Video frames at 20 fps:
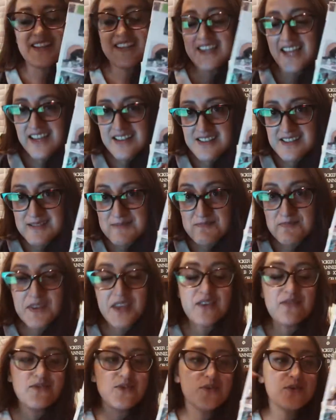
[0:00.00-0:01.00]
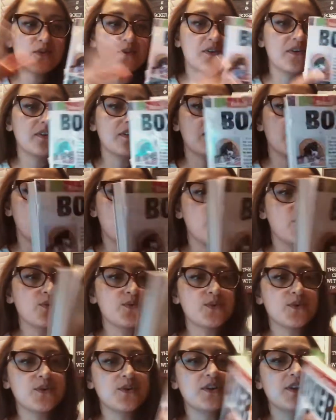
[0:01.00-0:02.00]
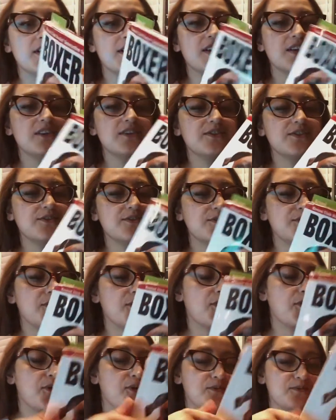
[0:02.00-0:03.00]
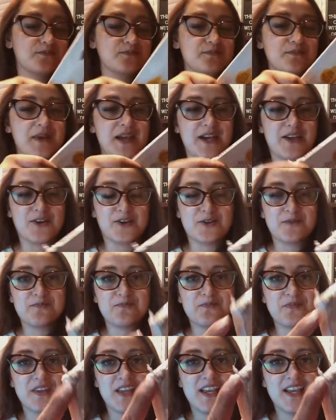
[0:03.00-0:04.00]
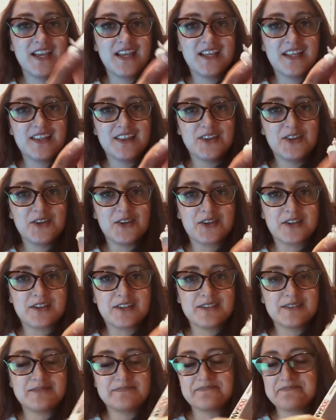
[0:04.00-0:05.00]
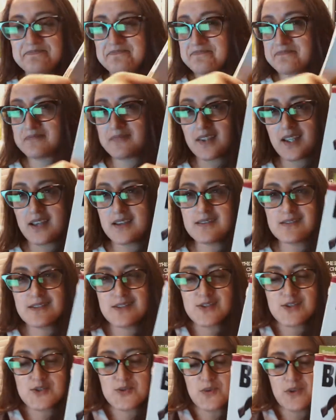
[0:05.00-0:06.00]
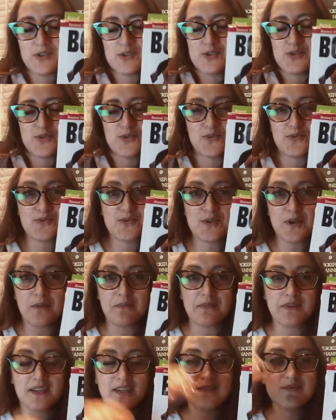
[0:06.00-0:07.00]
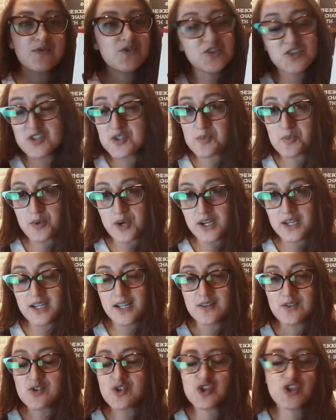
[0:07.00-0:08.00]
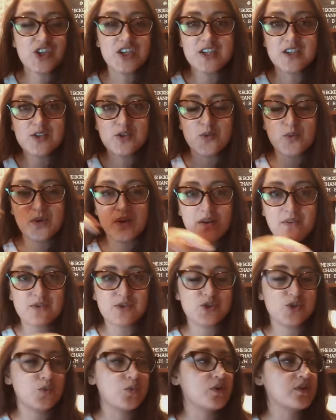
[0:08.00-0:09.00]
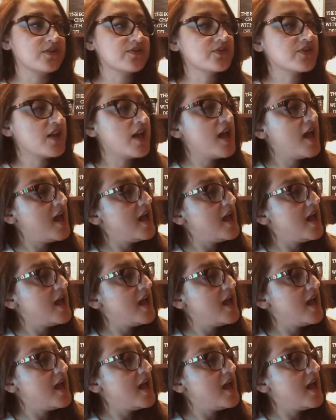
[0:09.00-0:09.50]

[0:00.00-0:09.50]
Yes, if you're an owner, you know better. Look, she just wanna chew on something. She's pregnant, she can do whatever she wants.